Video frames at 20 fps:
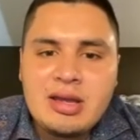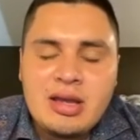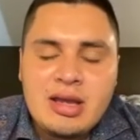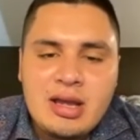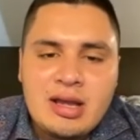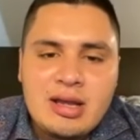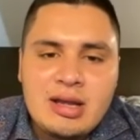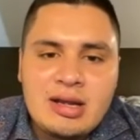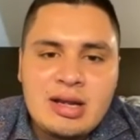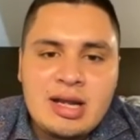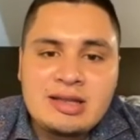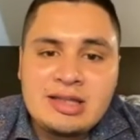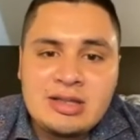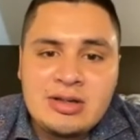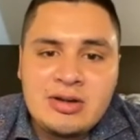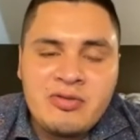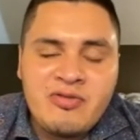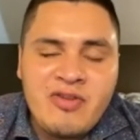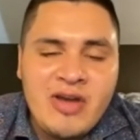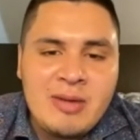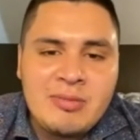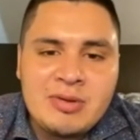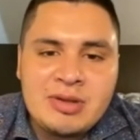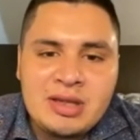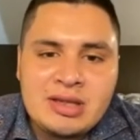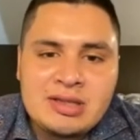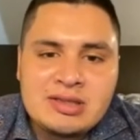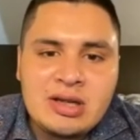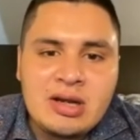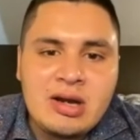Latino
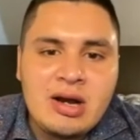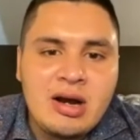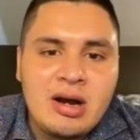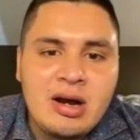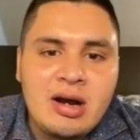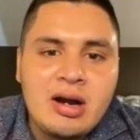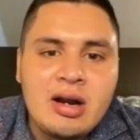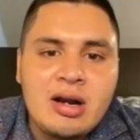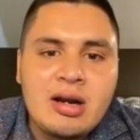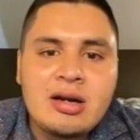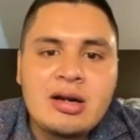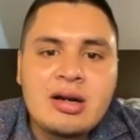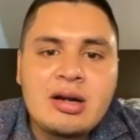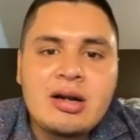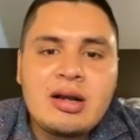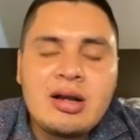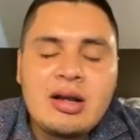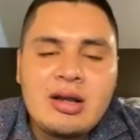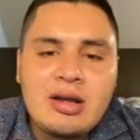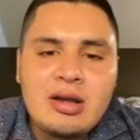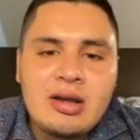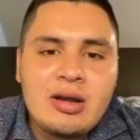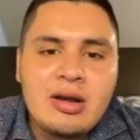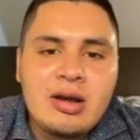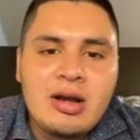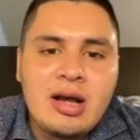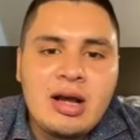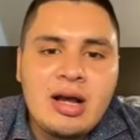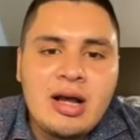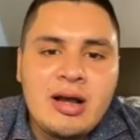families are
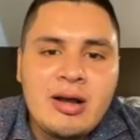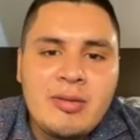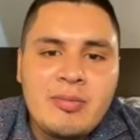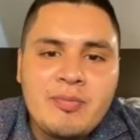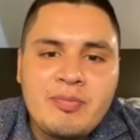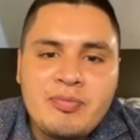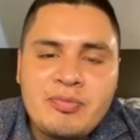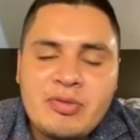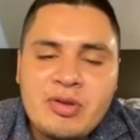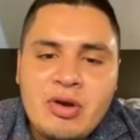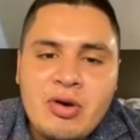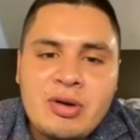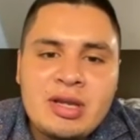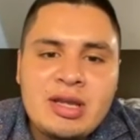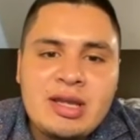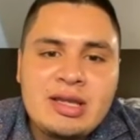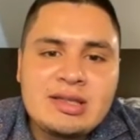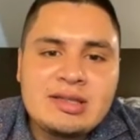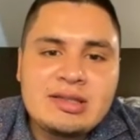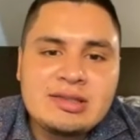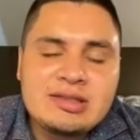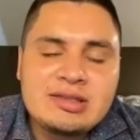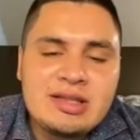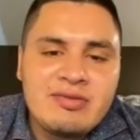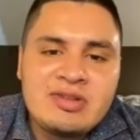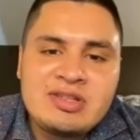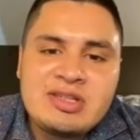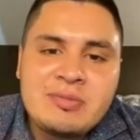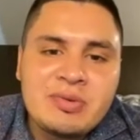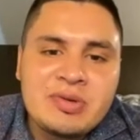only
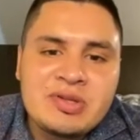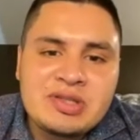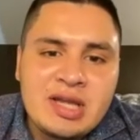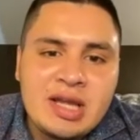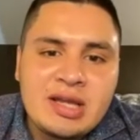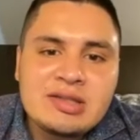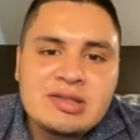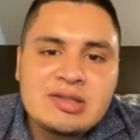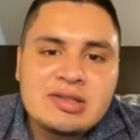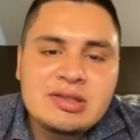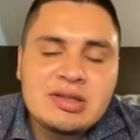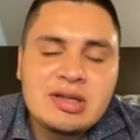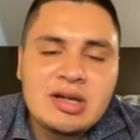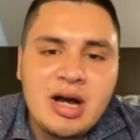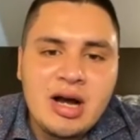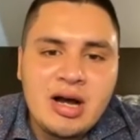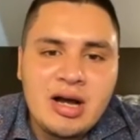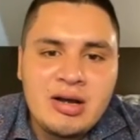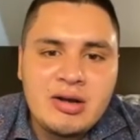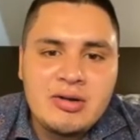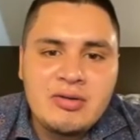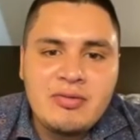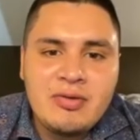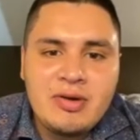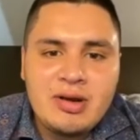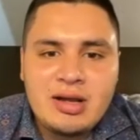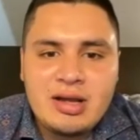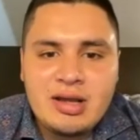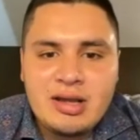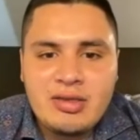17% of
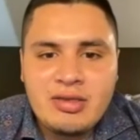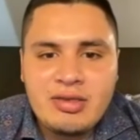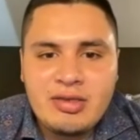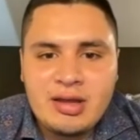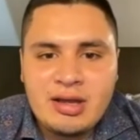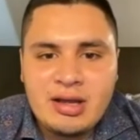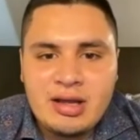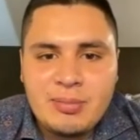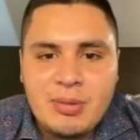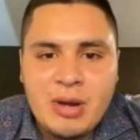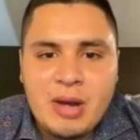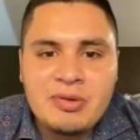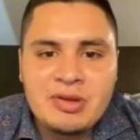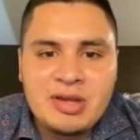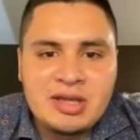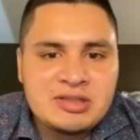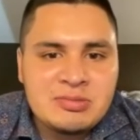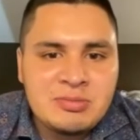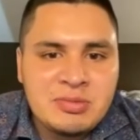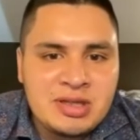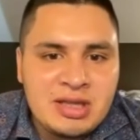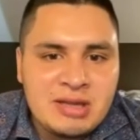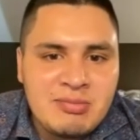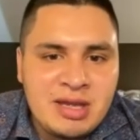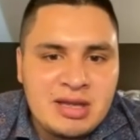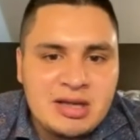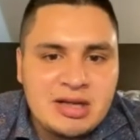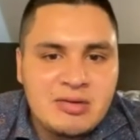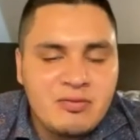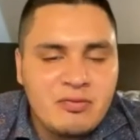the population, but they
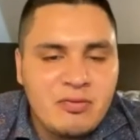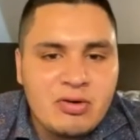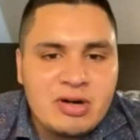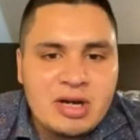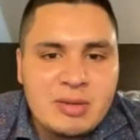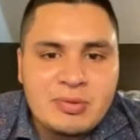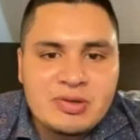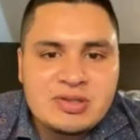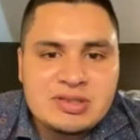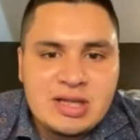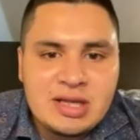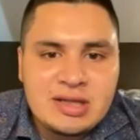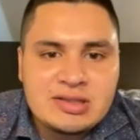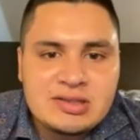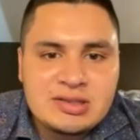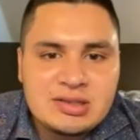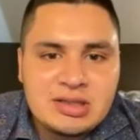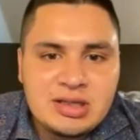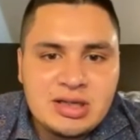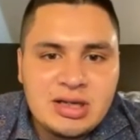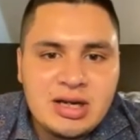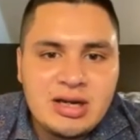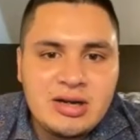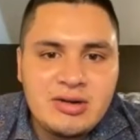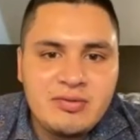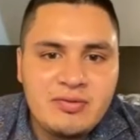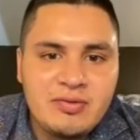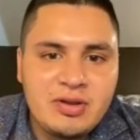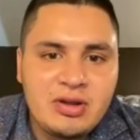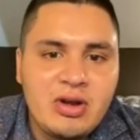make up 40%
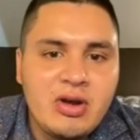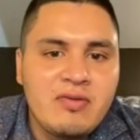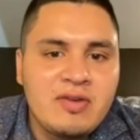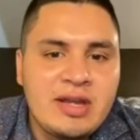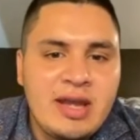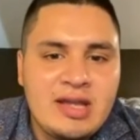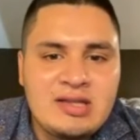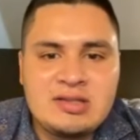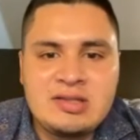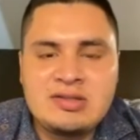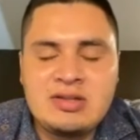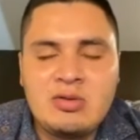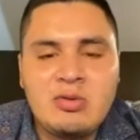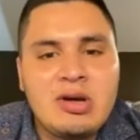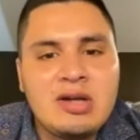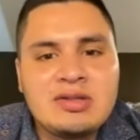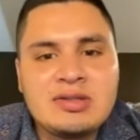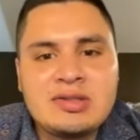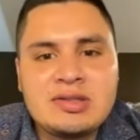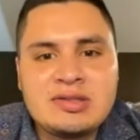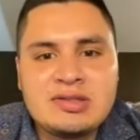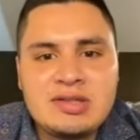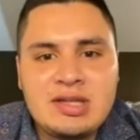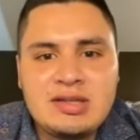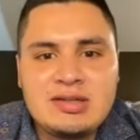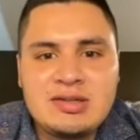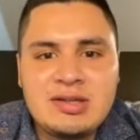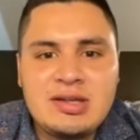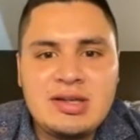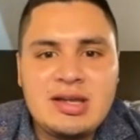of the COVID cases in Washington
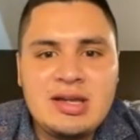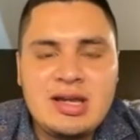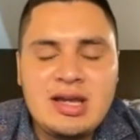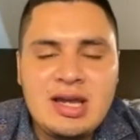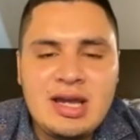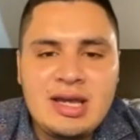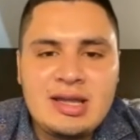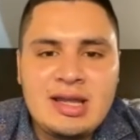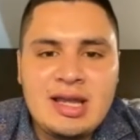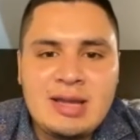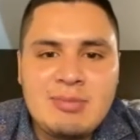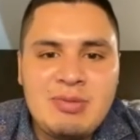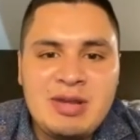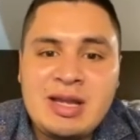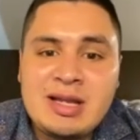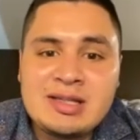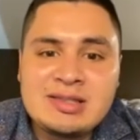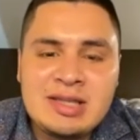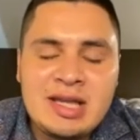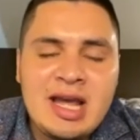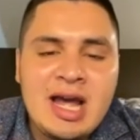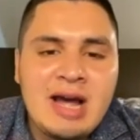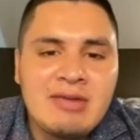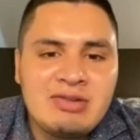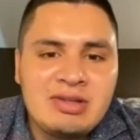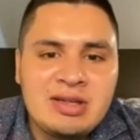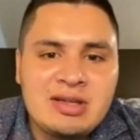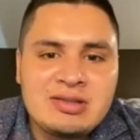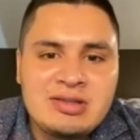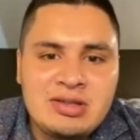State. And that because they have
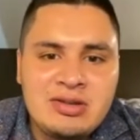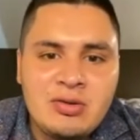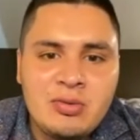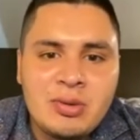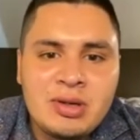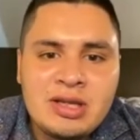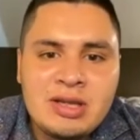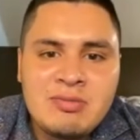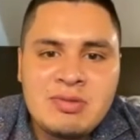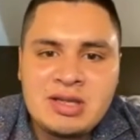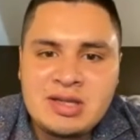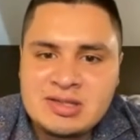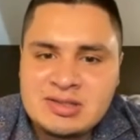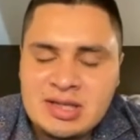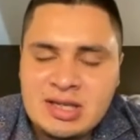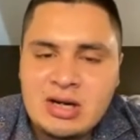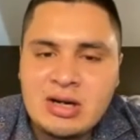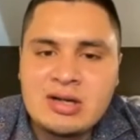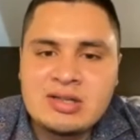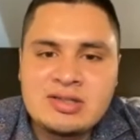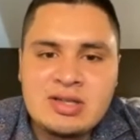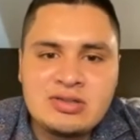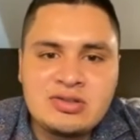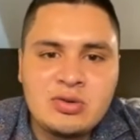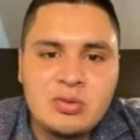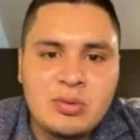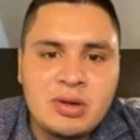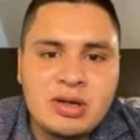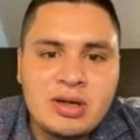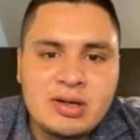to continue working, because they are
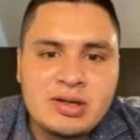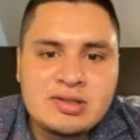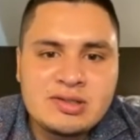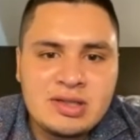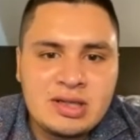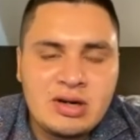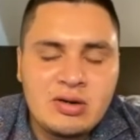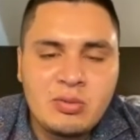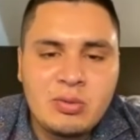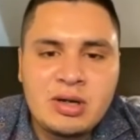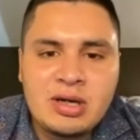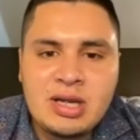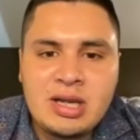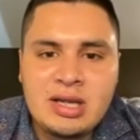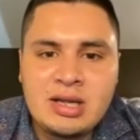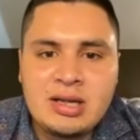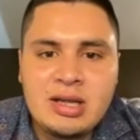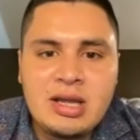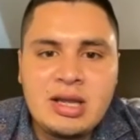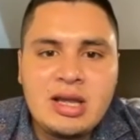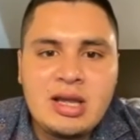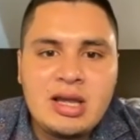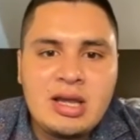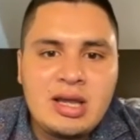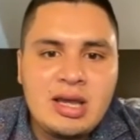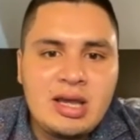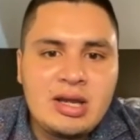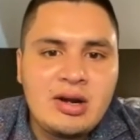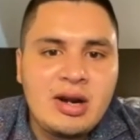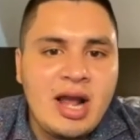essential workers. They are working
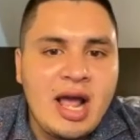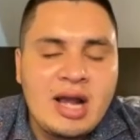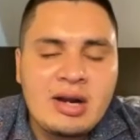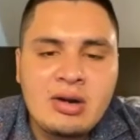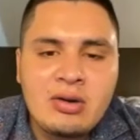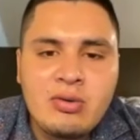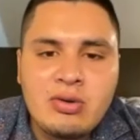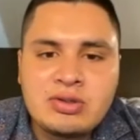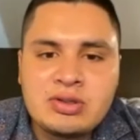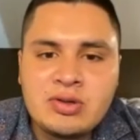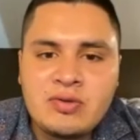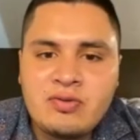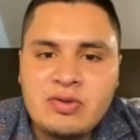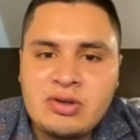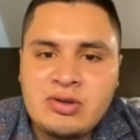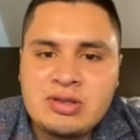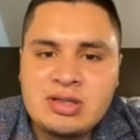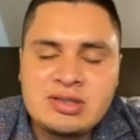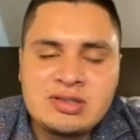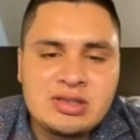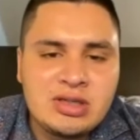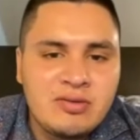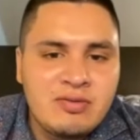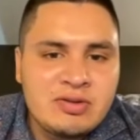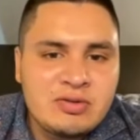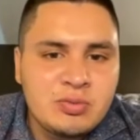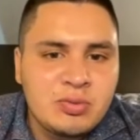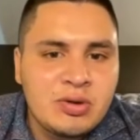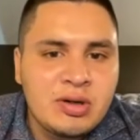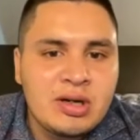in our agricultural field and
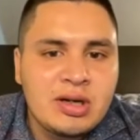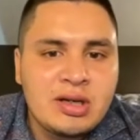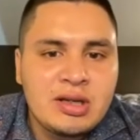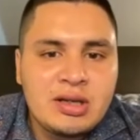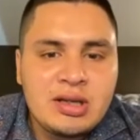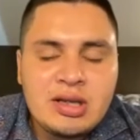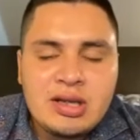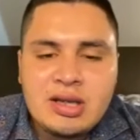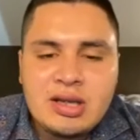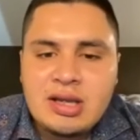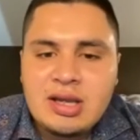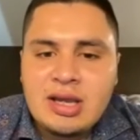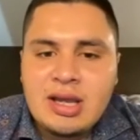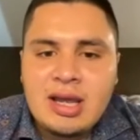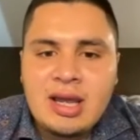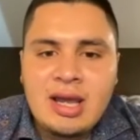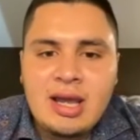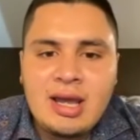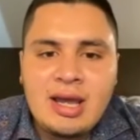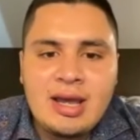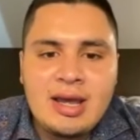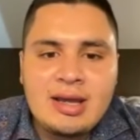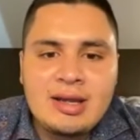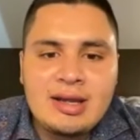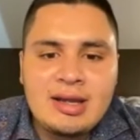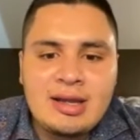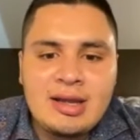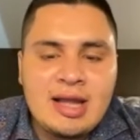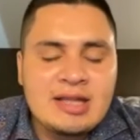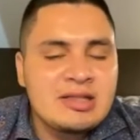service work, and
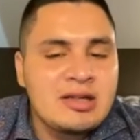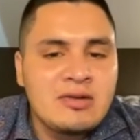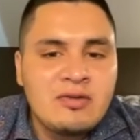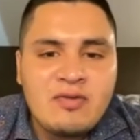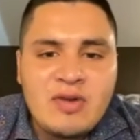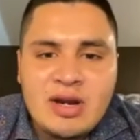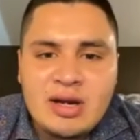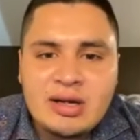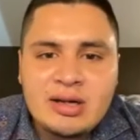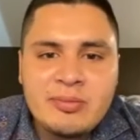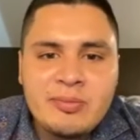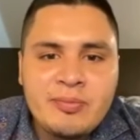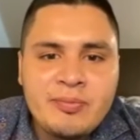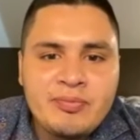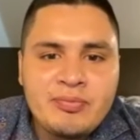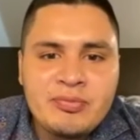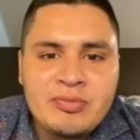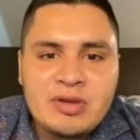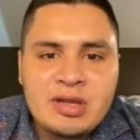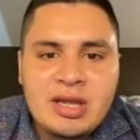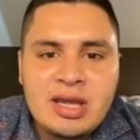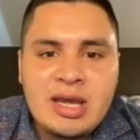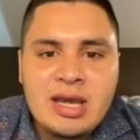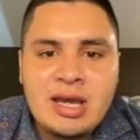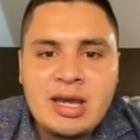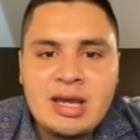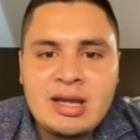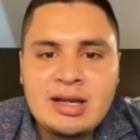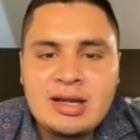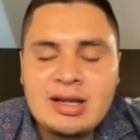that's unfair.
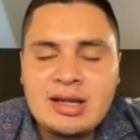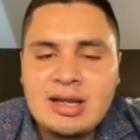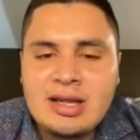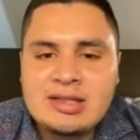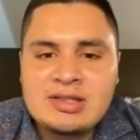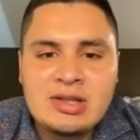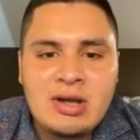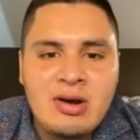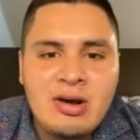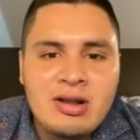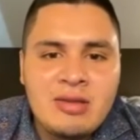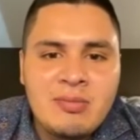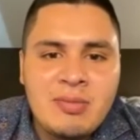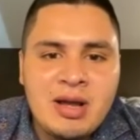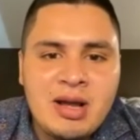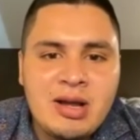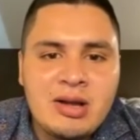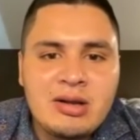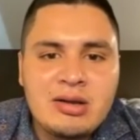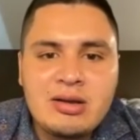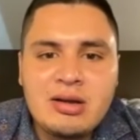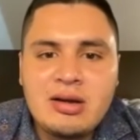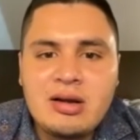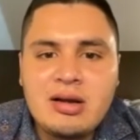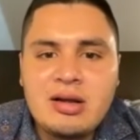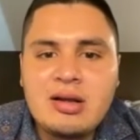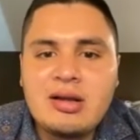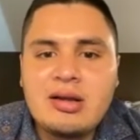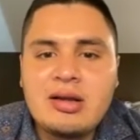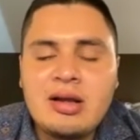And it's all about
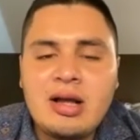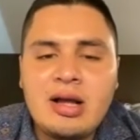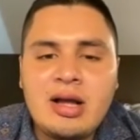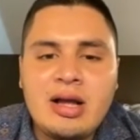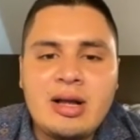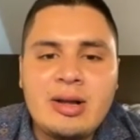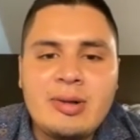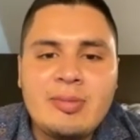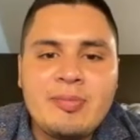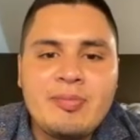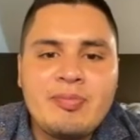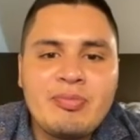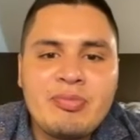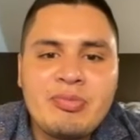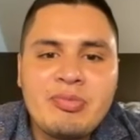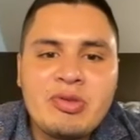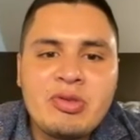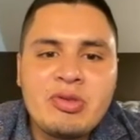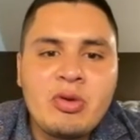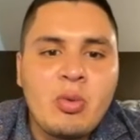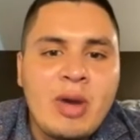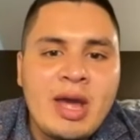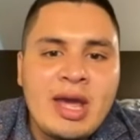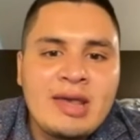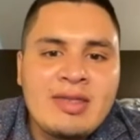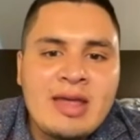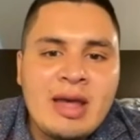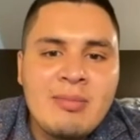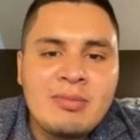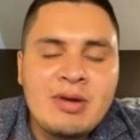the way
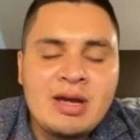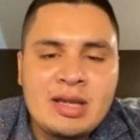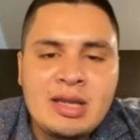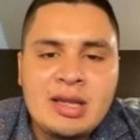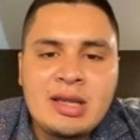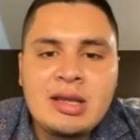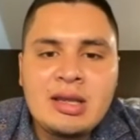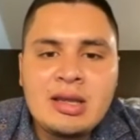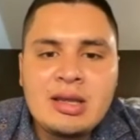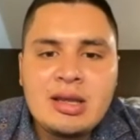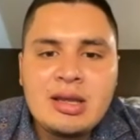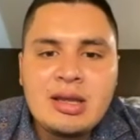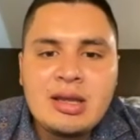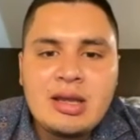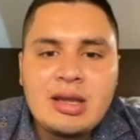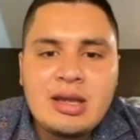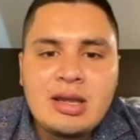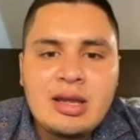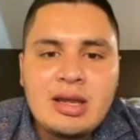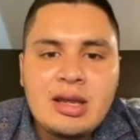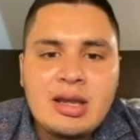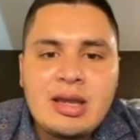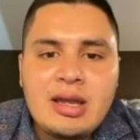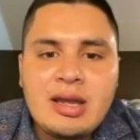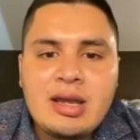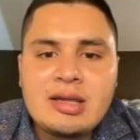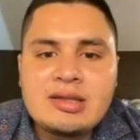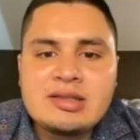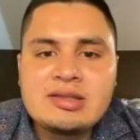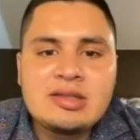that money
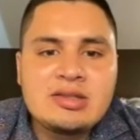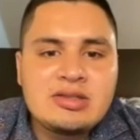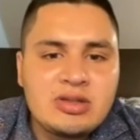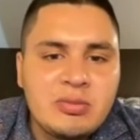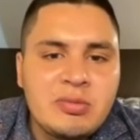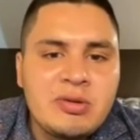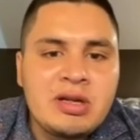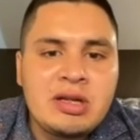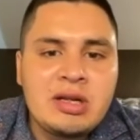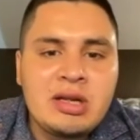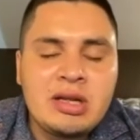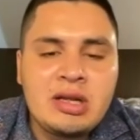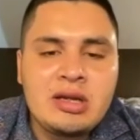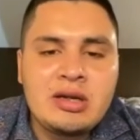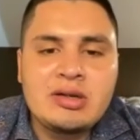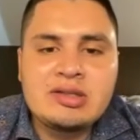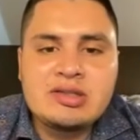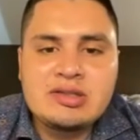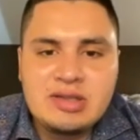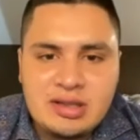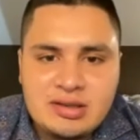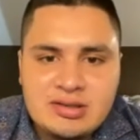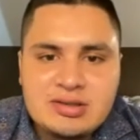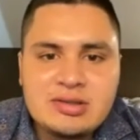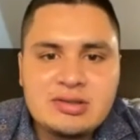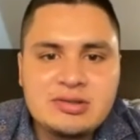is distributed in our states.